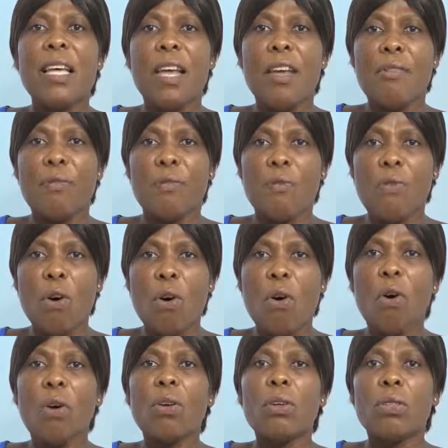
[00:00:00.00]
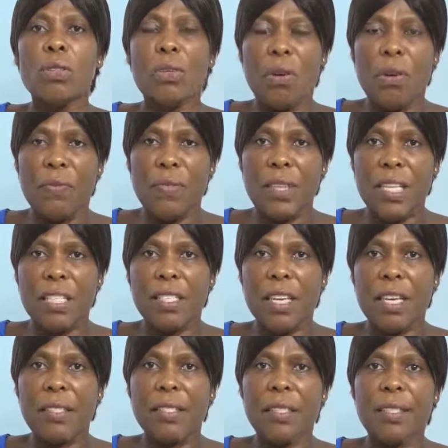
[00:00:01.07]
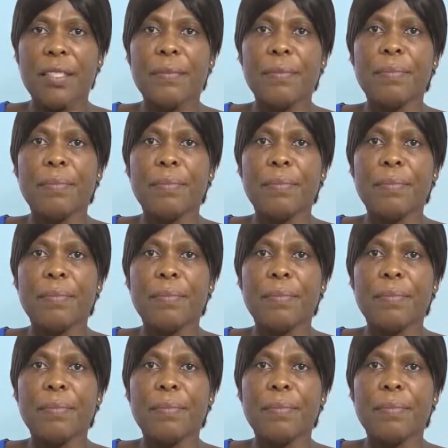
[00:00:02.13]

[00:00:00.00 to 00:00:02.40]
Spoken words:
and fall of the chest.